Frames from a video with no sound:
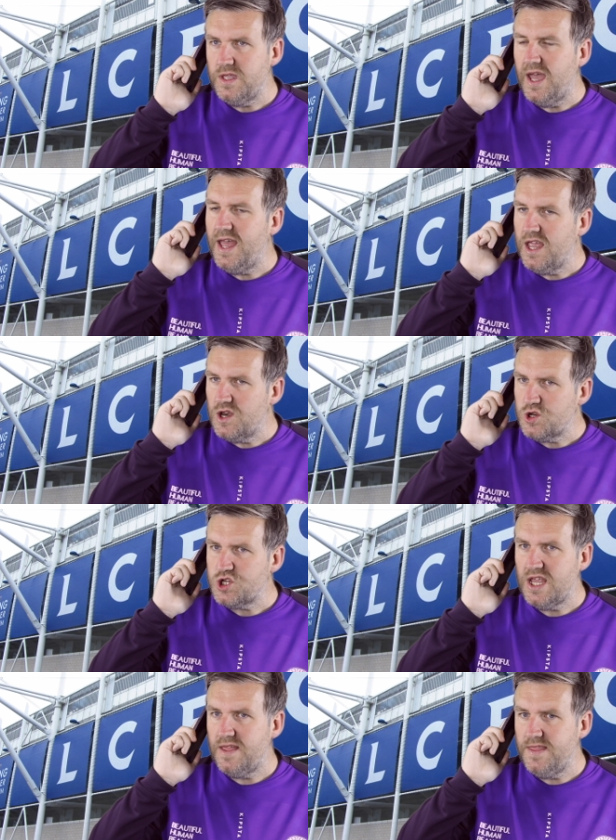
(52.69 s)
I
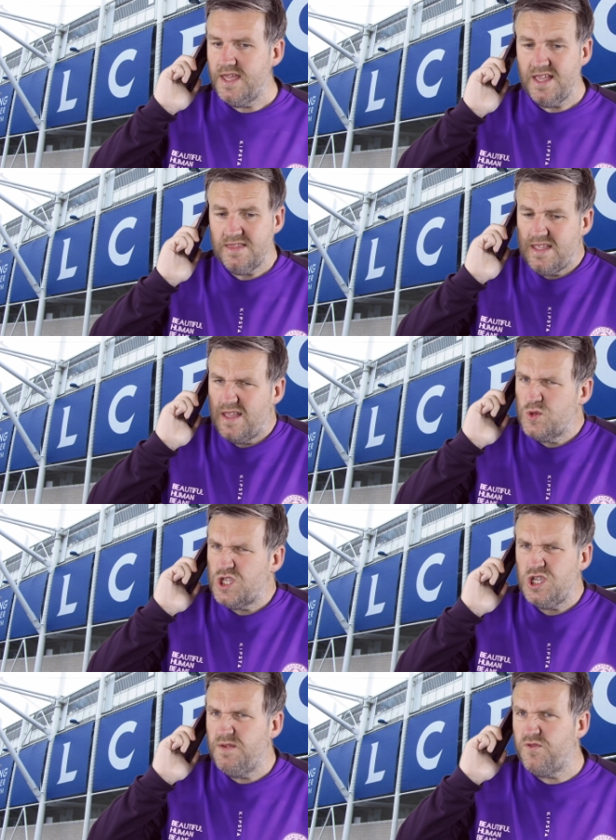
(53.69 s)
understand that. That was
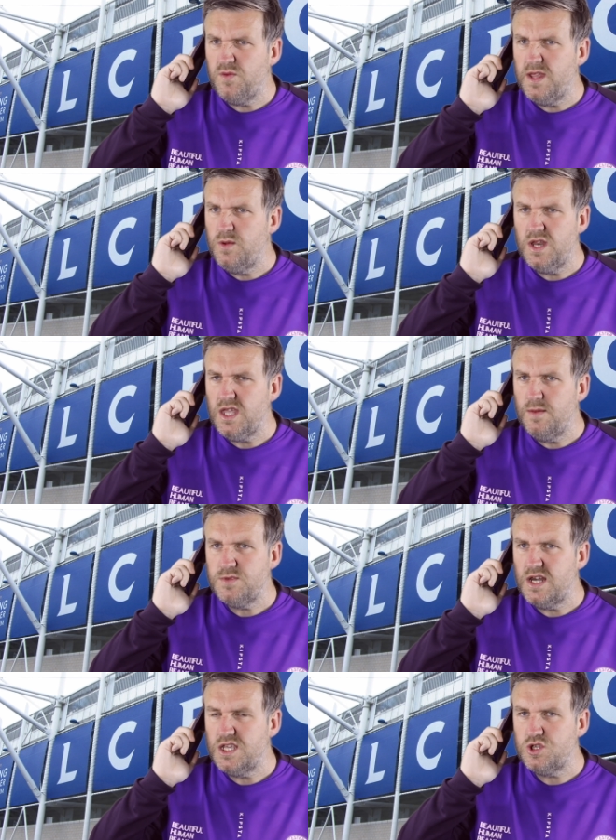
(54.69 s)
the same for me when I came
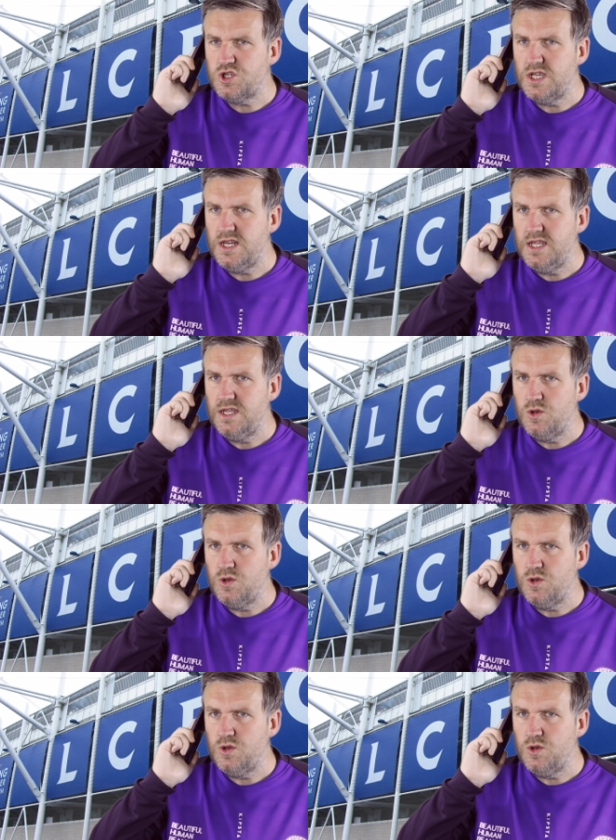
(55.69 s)
to Leicester City.